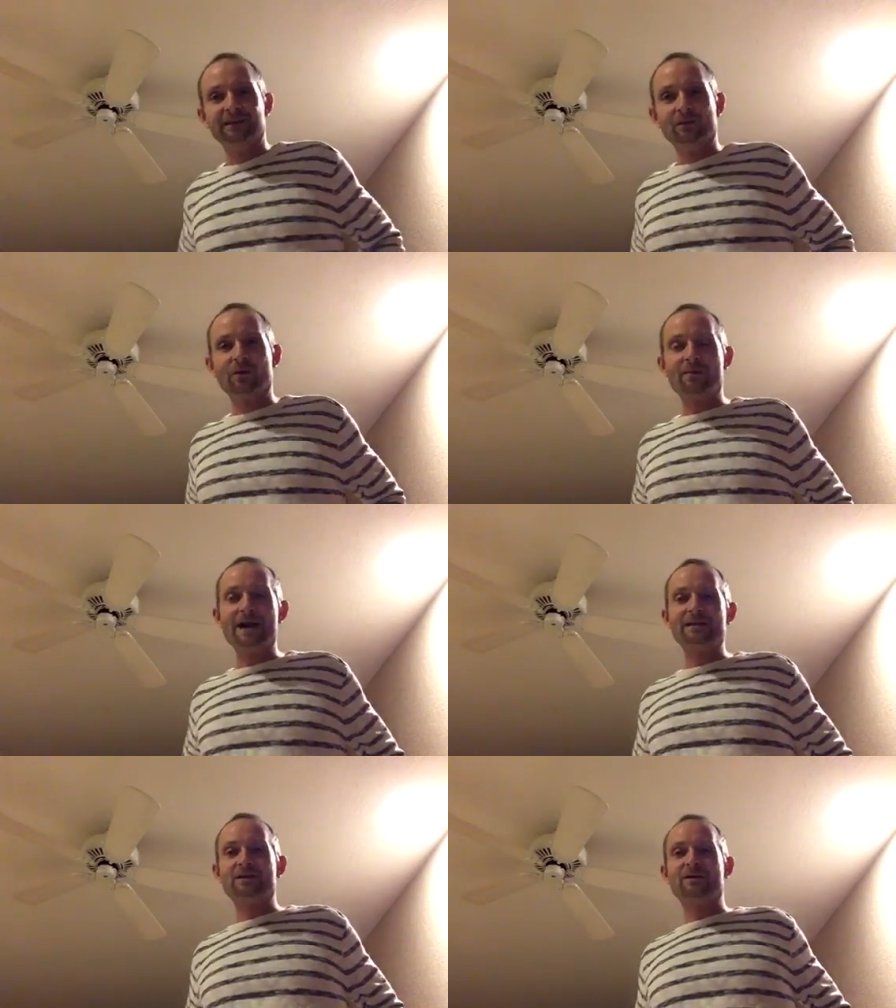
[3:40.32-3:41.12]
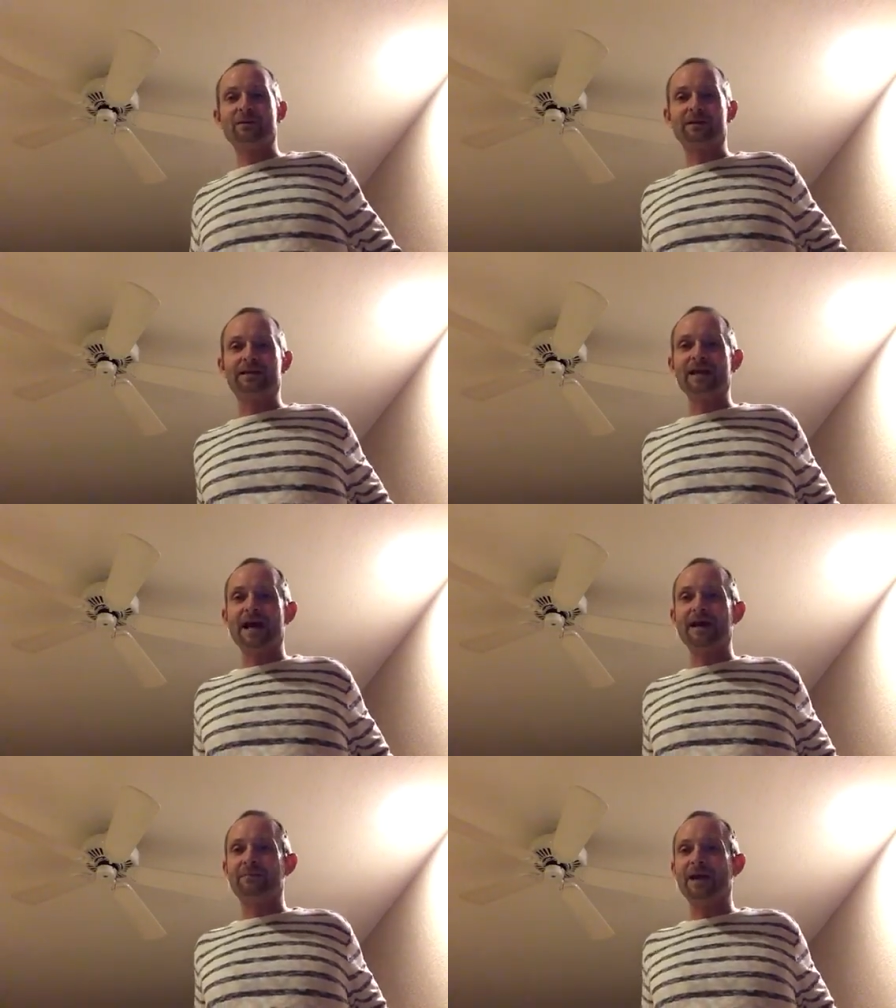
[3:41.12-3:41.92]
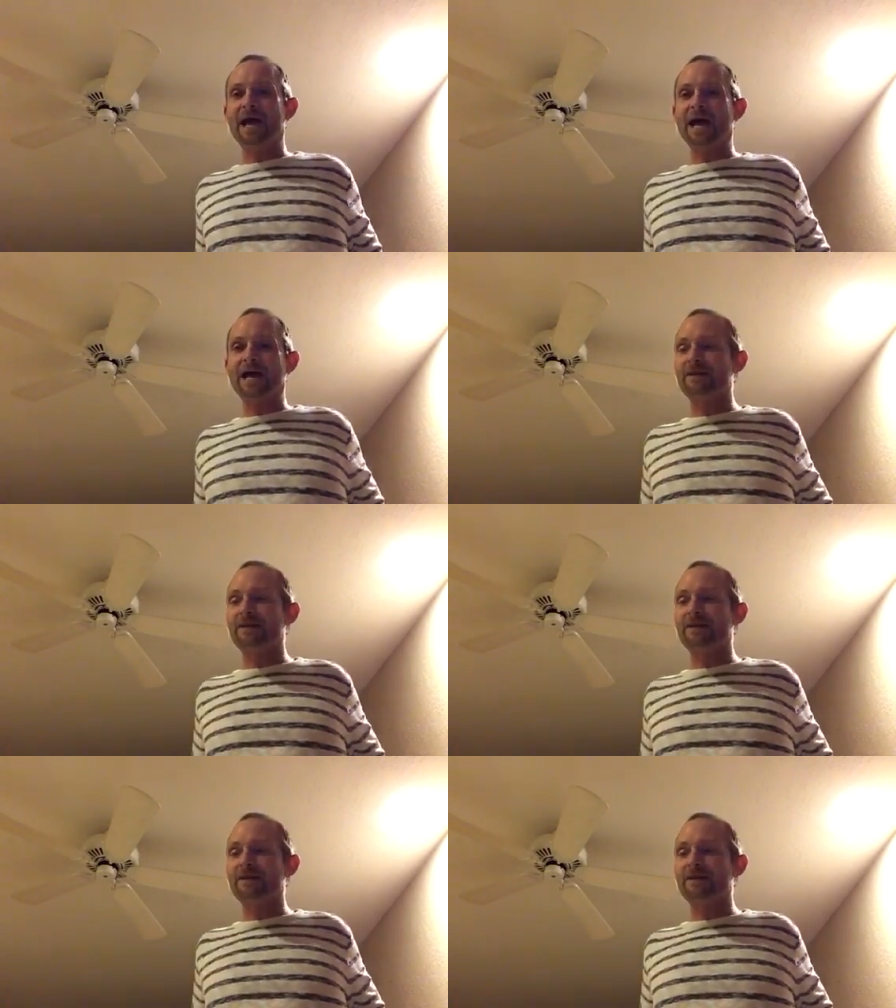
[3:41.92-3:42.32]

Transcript: What am I doing with the iPad?